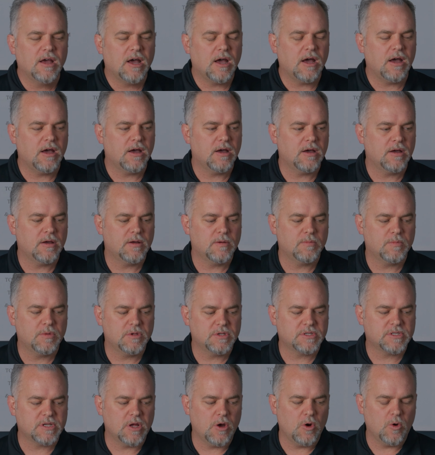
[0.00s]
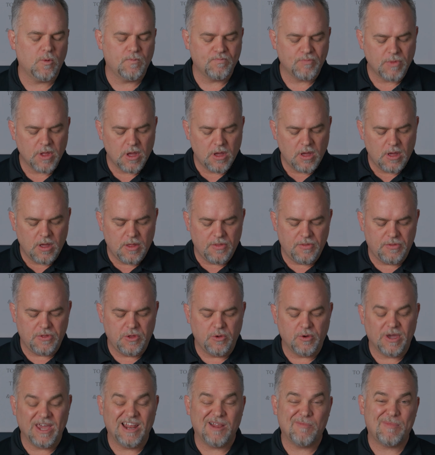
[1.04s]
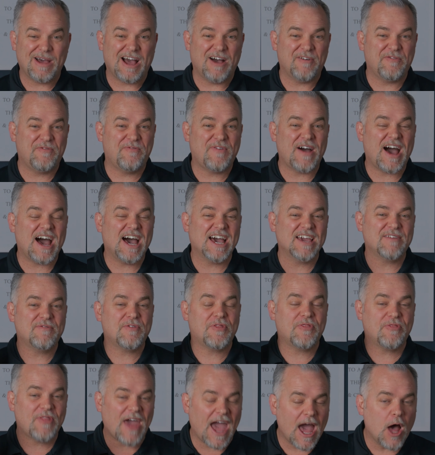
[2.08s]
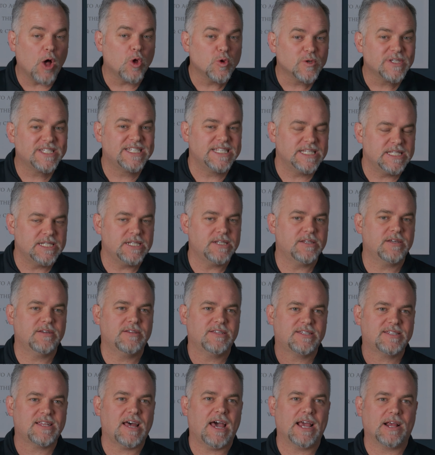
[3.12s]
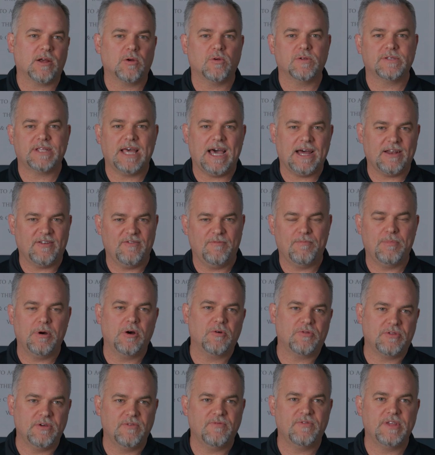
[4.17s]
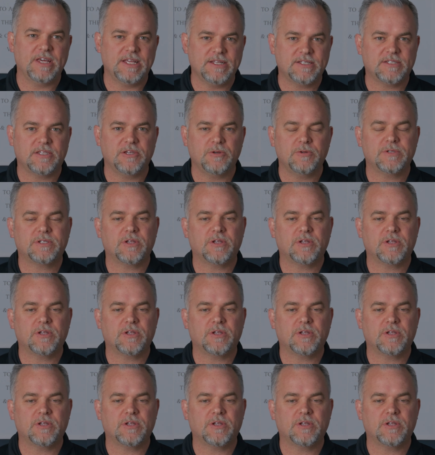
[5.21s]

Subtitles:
So you get about 5,000 cycles out of both of these two.